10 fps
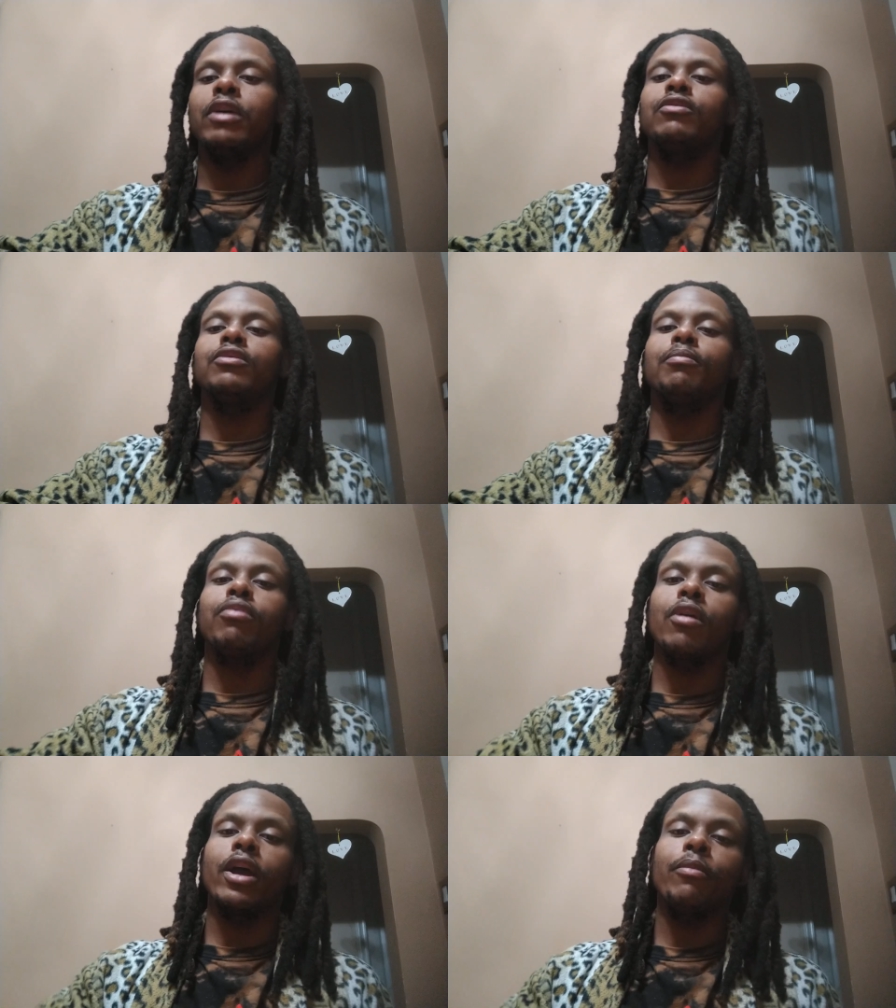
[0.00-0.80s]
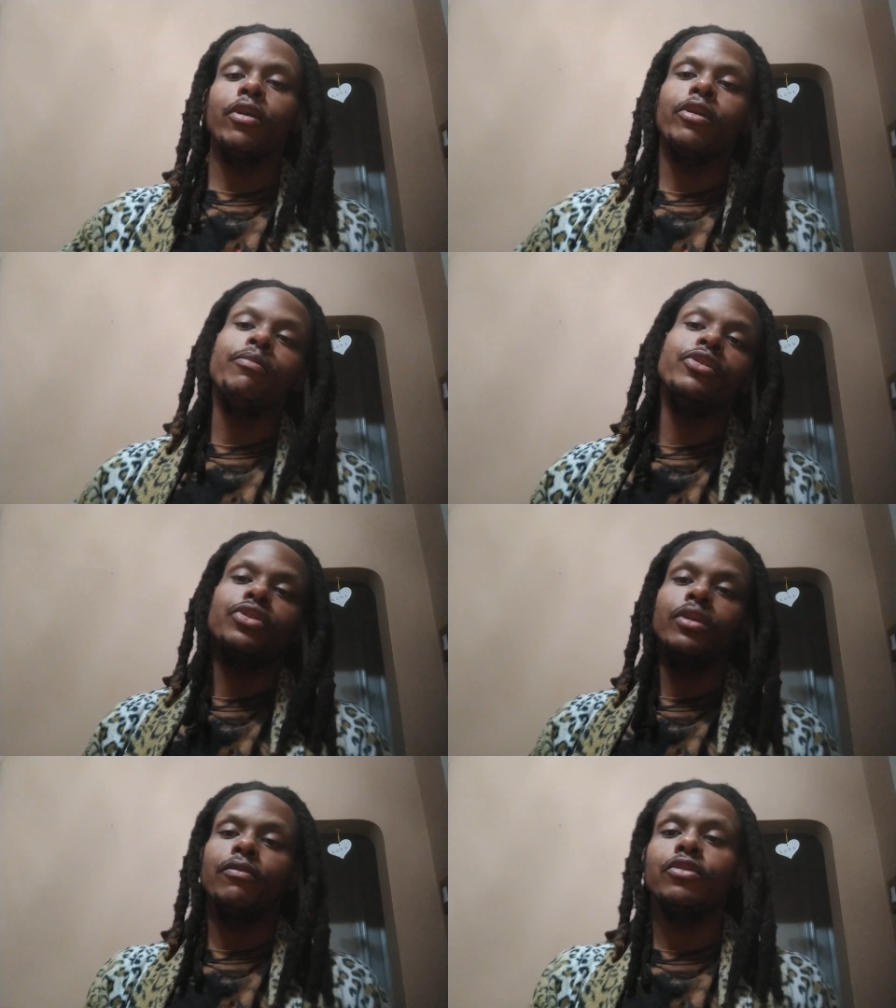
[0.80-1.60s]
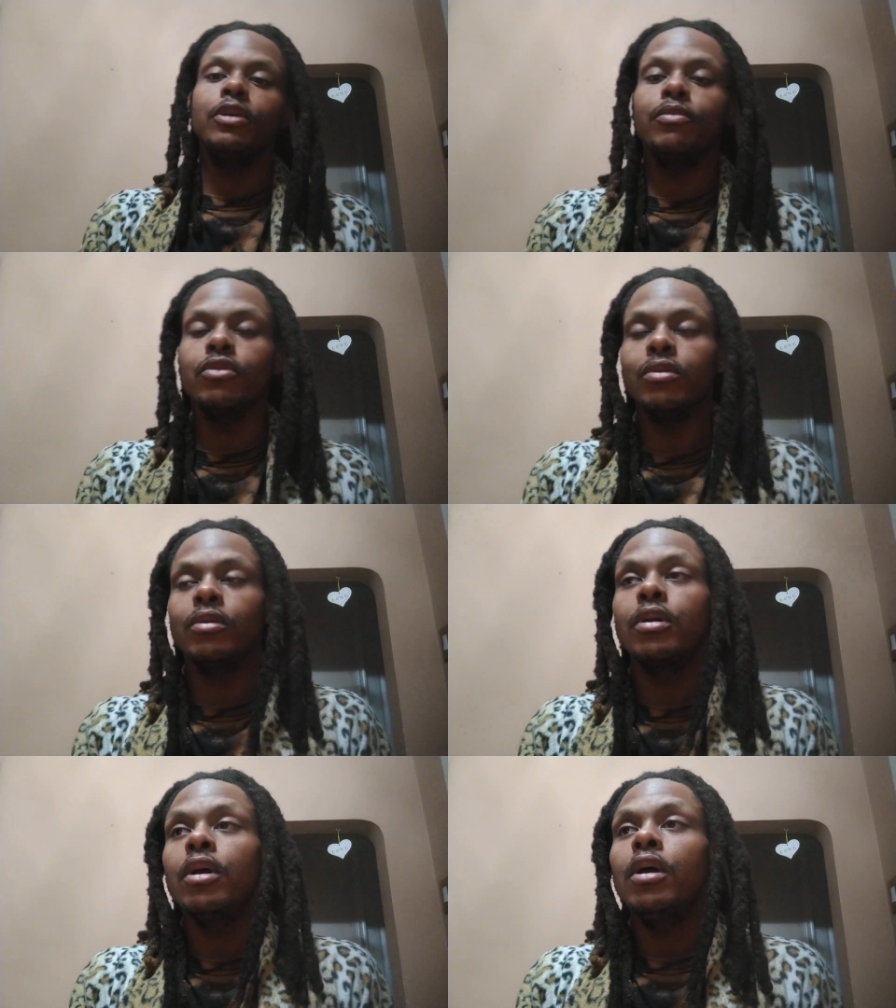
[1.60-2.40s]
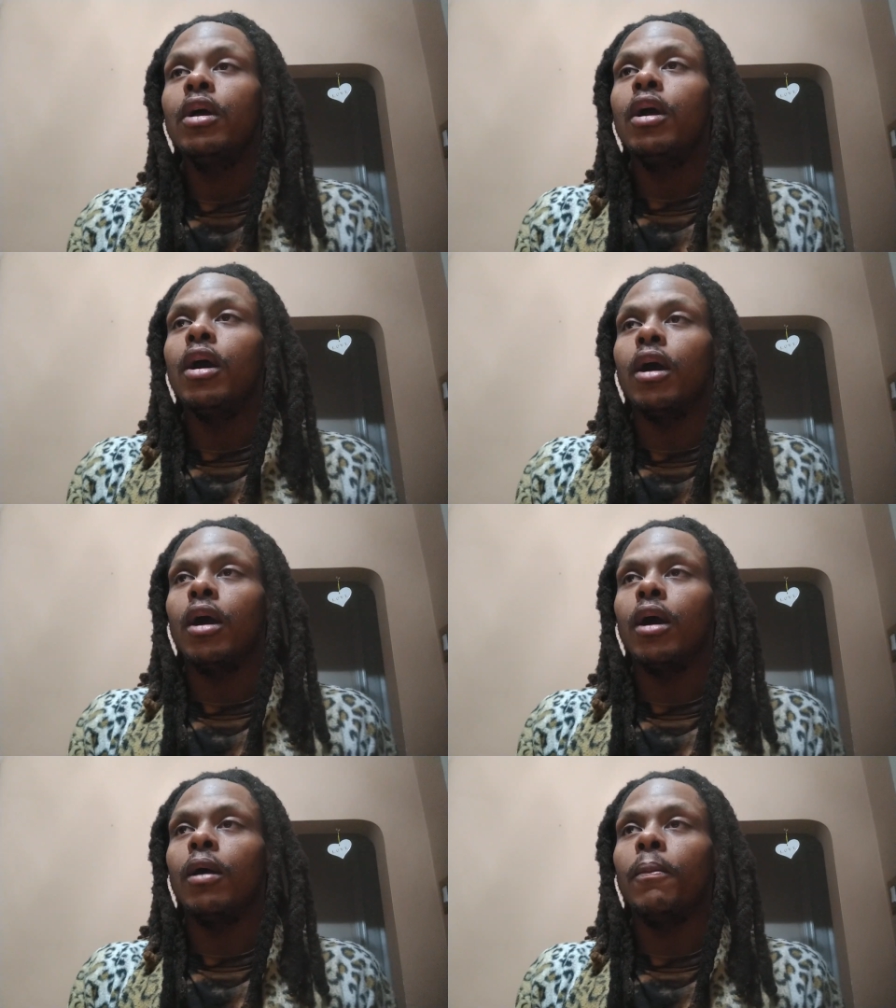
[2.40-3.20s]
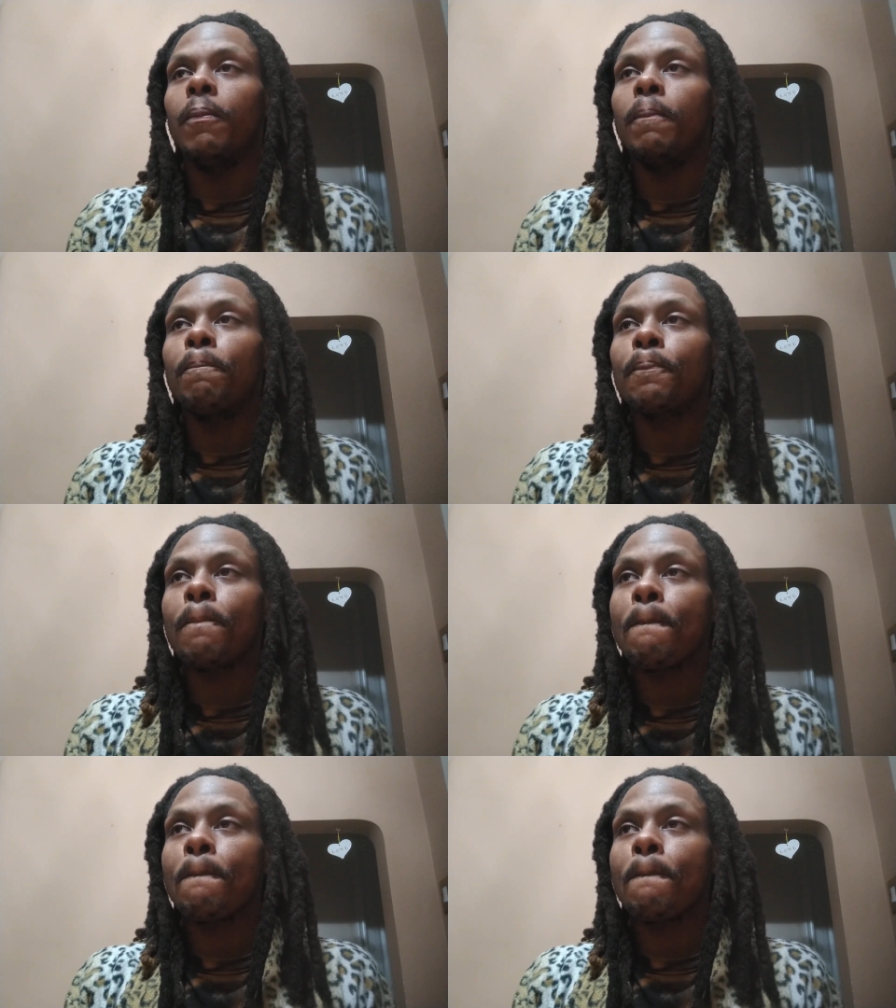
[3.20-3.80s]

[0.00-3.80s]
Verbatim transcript: That was the primary mission of this episode. Um,